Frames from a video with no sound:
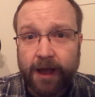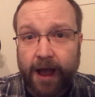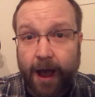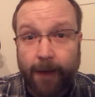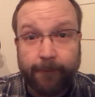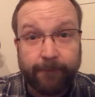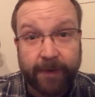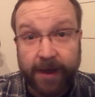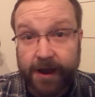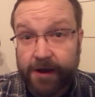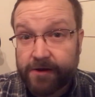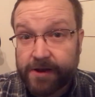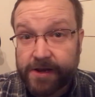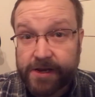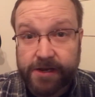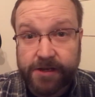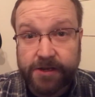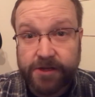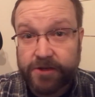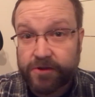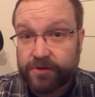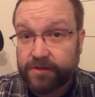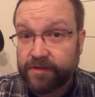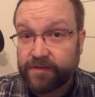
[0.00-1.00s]
I'm married
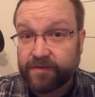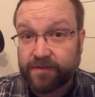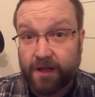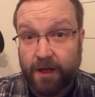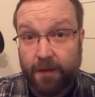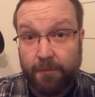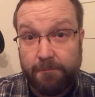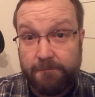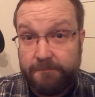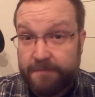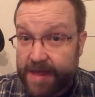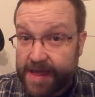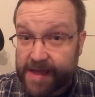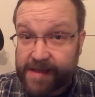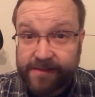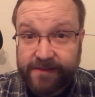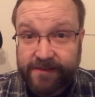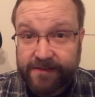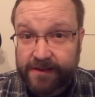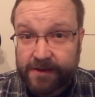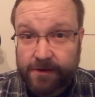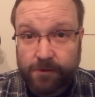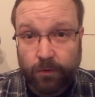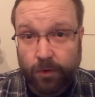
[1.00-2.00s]
to this
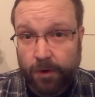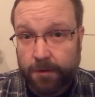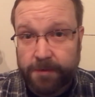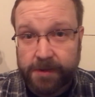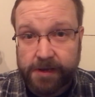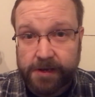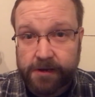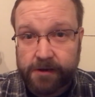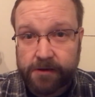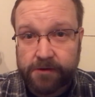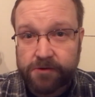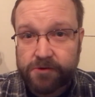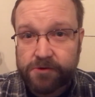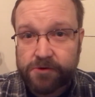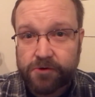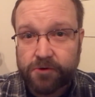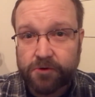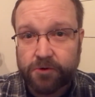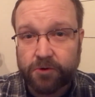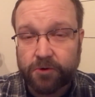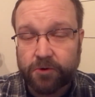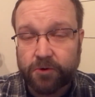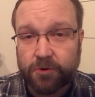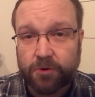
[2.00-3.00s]
amazing woman
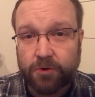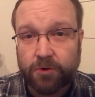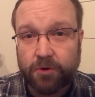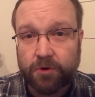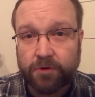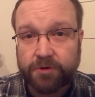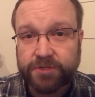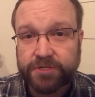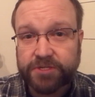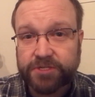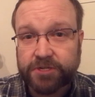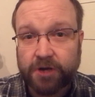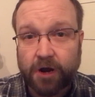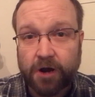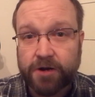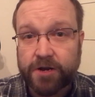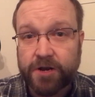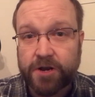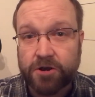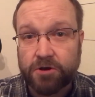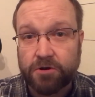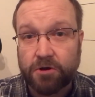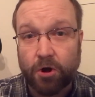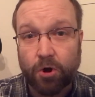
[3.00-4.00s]
who
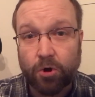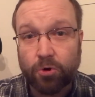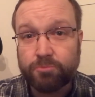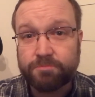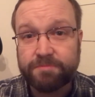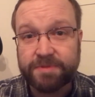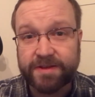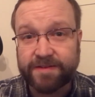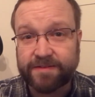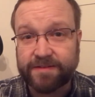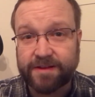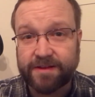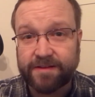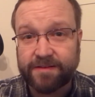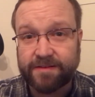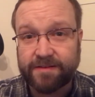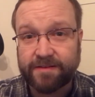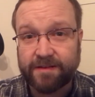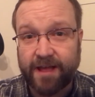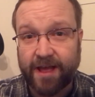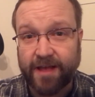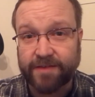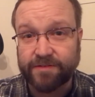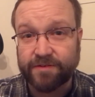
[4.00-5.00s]
started her own
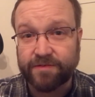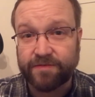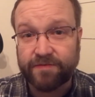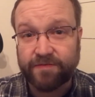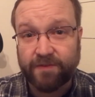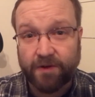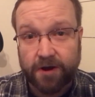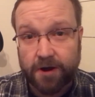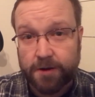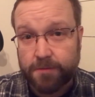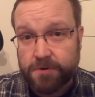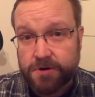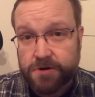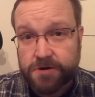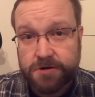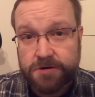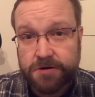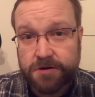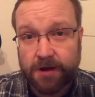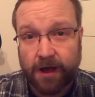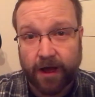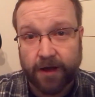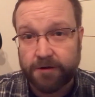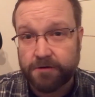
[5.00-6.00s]
business as a farmer
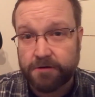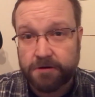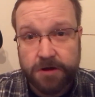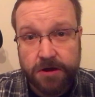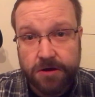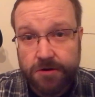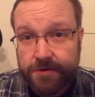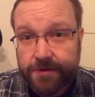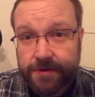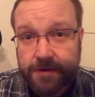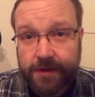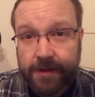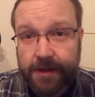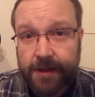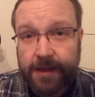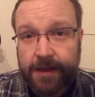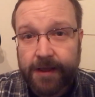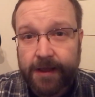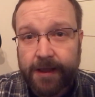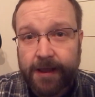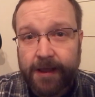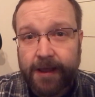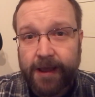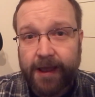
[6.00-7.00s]
on her own
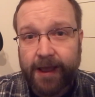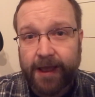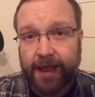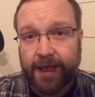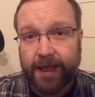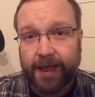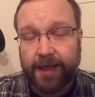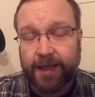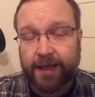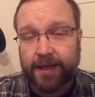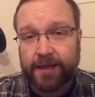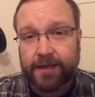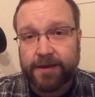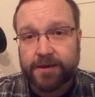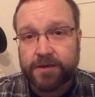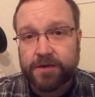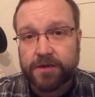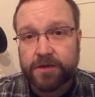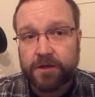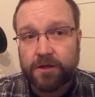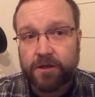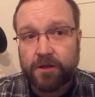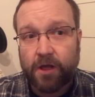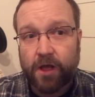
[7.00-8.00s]

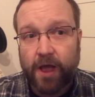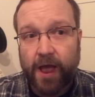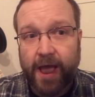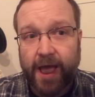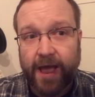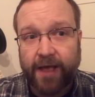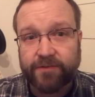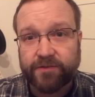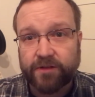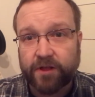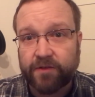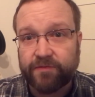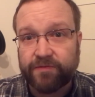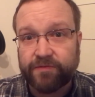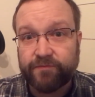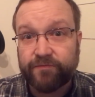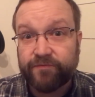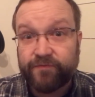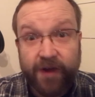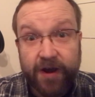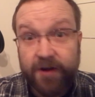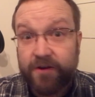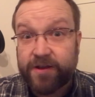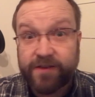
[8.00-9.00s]
and has a
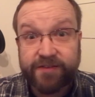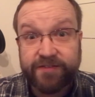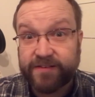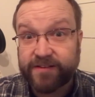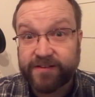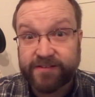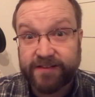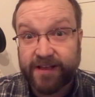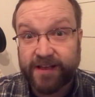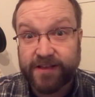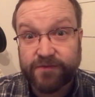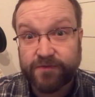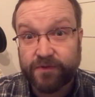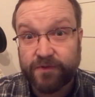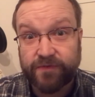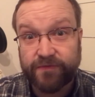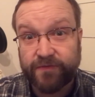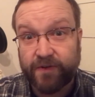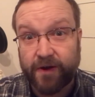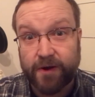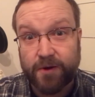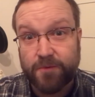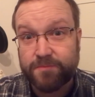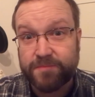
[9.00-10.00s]
very successful
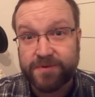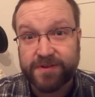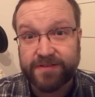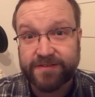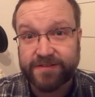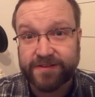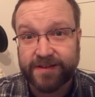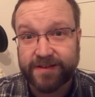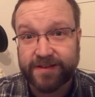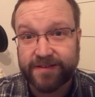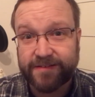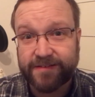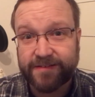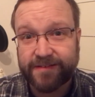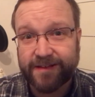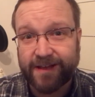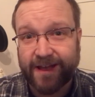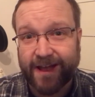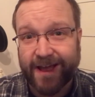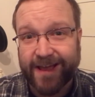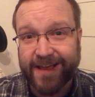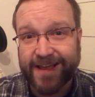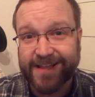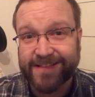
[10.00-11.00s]
farm business.
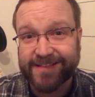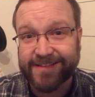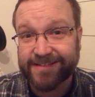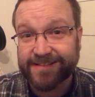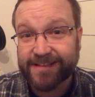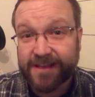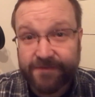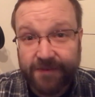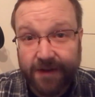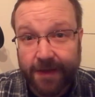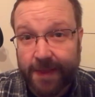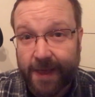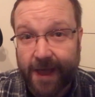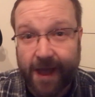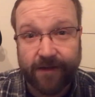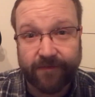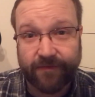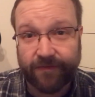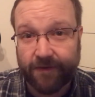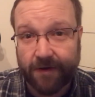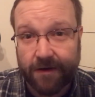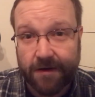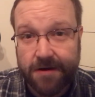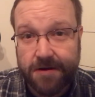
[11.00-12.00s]
I get to live on that
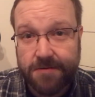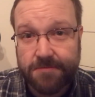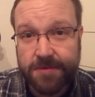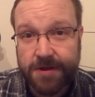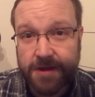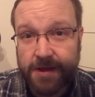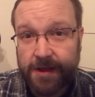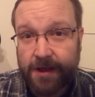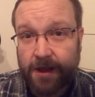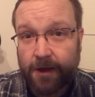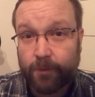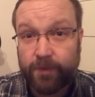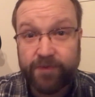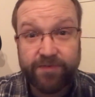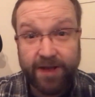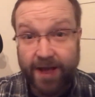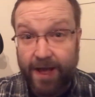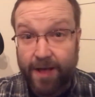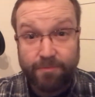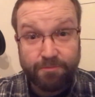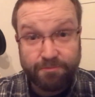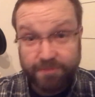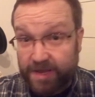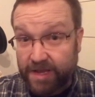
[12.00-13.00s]
farm. We've
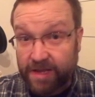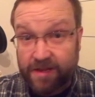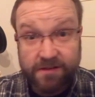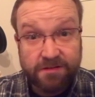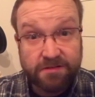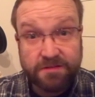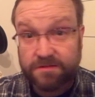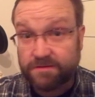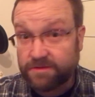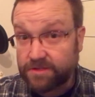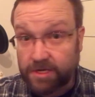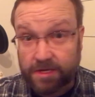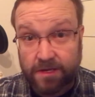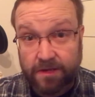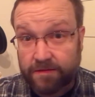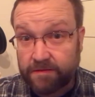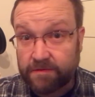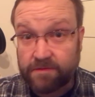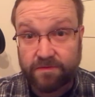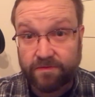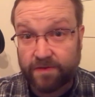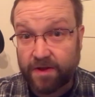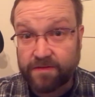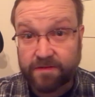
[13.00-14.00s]
got pigs,
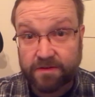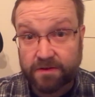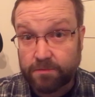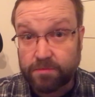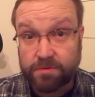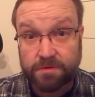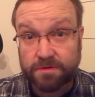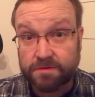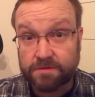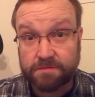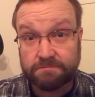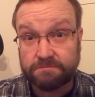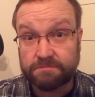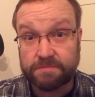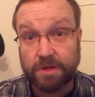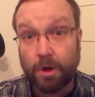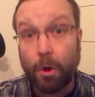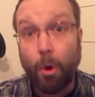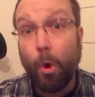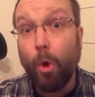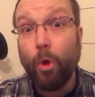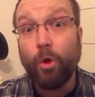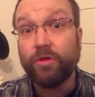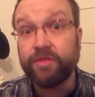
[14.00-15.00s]
chickens, vegetables, the
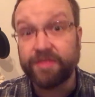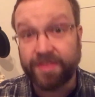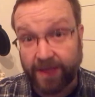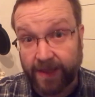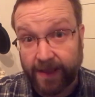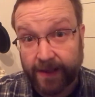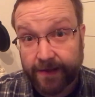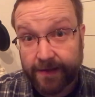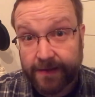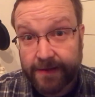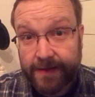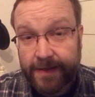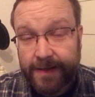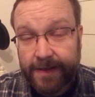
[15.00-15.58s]
whole thing.